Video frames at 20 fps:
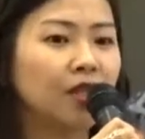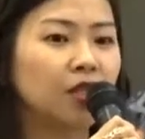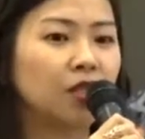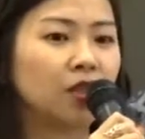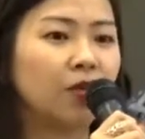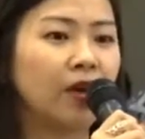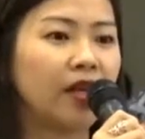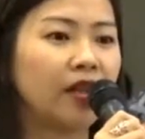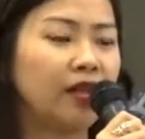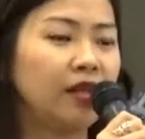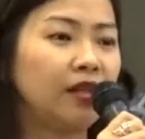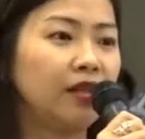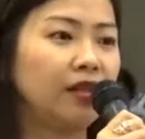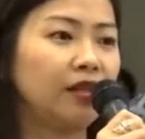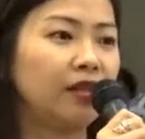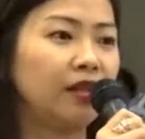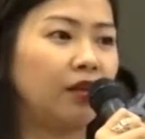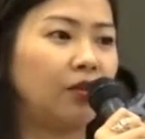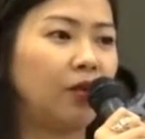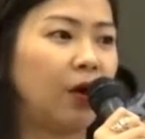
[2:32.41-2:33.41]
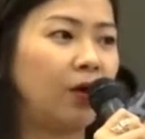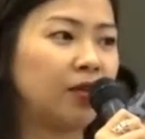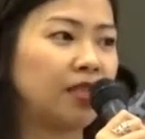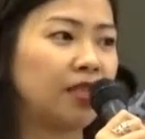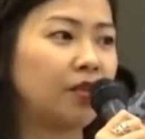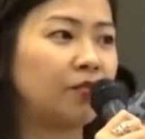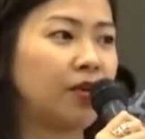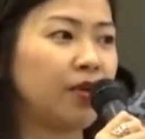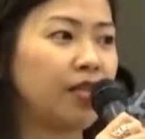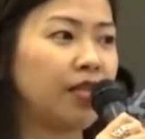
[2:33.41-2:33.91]
So I think
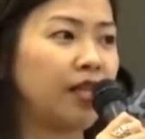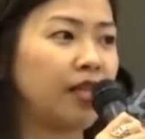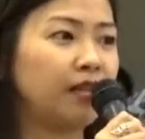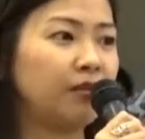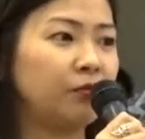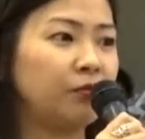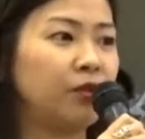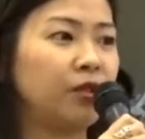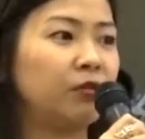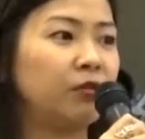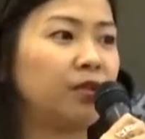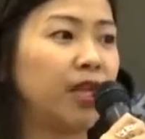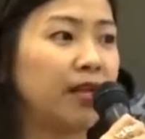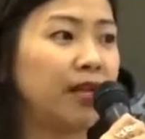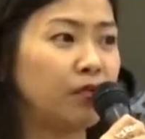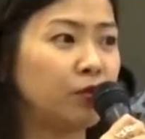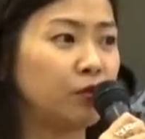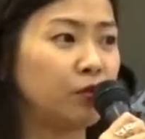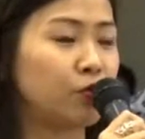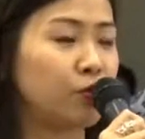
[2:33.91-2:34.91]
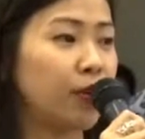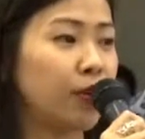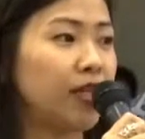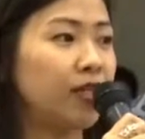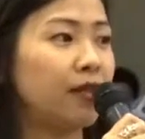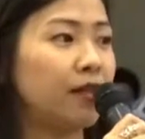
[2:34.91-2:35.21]
Aussie ringgit would tend to trade